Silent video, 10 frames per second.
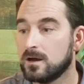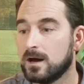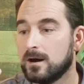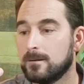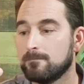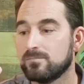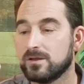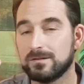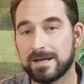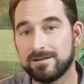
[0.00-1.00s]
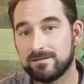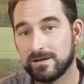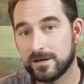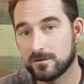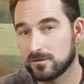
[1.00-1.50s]
Um, the lens in
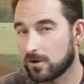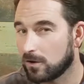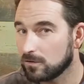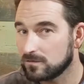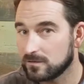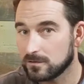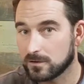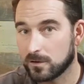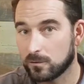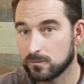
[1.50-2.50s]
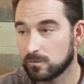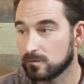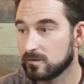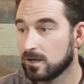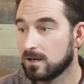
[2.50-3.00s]
here is all silicone, so
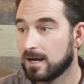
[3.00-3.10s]
it's,